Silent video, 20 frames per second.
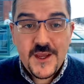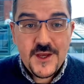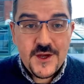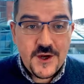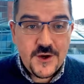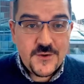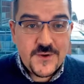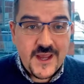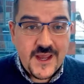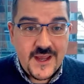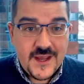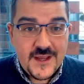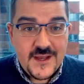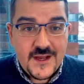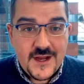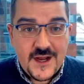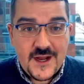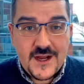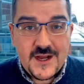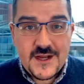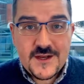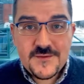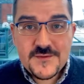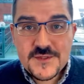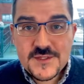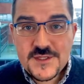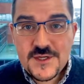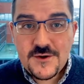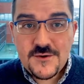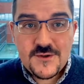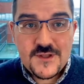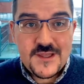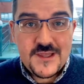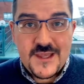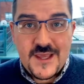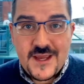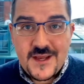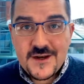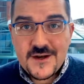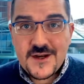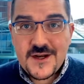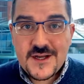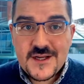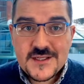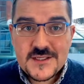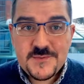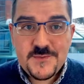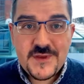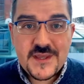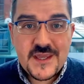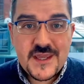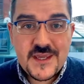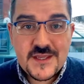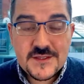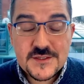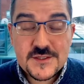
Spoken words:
Okay, so let us begin.